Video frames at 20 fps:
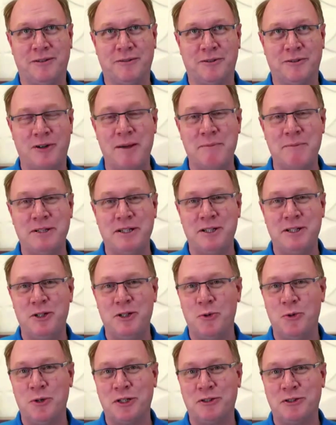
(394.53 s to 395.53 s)
grandma didn't
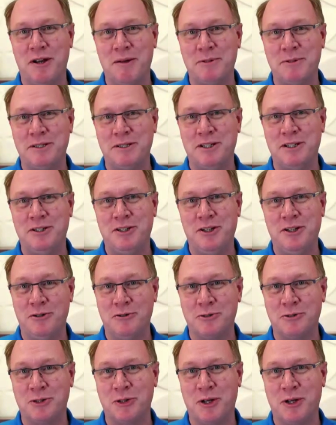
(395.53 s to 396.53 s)
know what grandma didn't
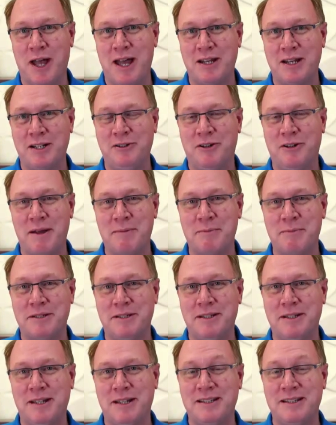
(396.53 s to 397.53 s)
know. So had grandma
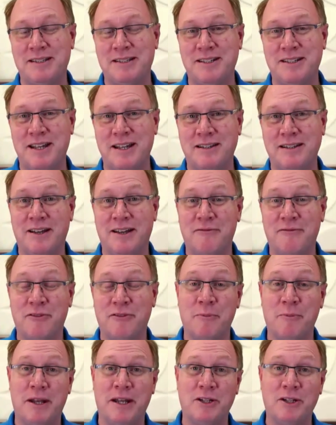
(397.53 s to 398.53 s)
instead left
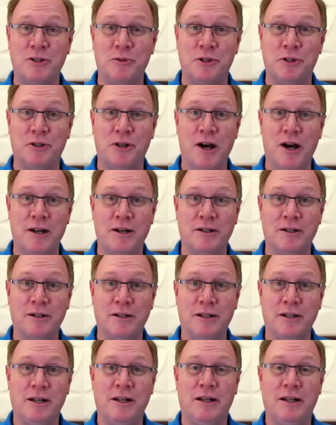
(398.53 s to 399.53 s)
the money to her
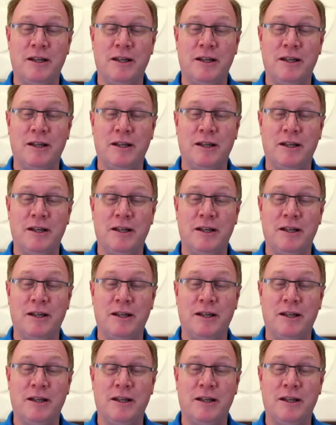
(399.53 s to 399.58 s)
daughter,